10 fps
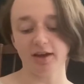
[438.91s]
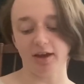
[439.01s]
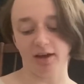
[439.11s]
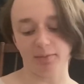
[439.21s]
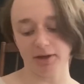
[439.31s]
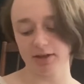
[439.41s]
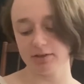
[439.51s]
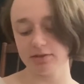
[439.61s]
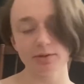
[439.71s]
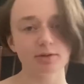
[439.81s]
Um, I kind of
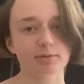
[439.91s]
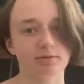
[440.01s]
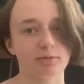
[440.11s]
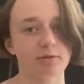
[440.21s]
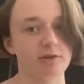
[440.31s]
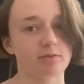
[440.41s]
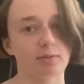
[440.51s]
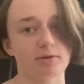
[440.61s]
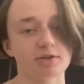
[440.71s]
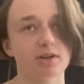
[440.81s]
took a little bit of a break from the
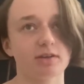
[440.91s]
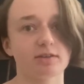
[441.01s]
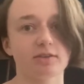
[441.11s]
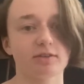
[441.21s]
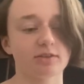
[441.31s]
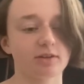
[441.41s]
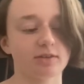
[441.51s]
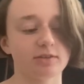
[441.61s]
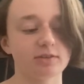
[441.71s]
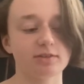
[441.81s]
project just
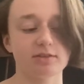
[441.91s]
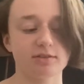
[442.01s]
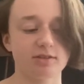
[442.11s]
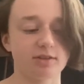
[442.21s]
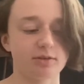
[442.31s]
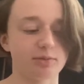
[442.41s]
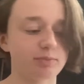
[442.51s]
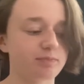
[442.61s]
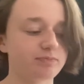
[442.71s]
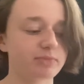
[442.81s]
because the
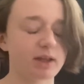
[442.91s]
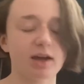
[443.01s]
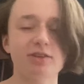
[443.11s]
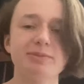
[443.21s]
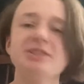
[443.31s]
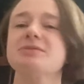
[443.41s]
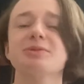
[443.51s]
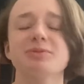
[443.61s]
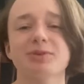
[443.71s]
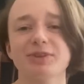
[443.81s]
color
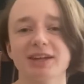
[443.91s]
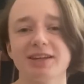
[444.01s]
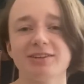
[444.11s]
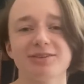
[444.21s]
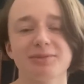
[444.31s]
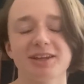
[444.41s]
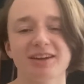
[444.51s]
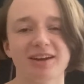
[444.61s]
management was really getting to me.